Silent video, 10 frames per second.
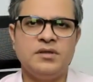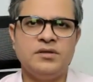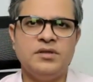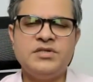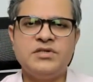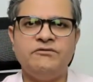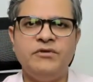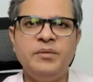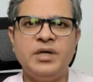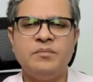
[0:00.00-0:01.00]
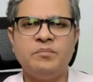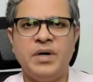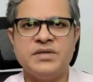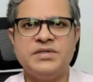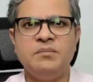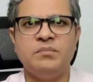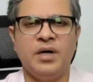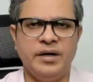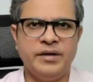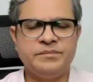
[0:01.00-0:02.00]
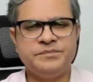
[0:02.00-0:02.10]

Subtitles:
There's a woman passing by.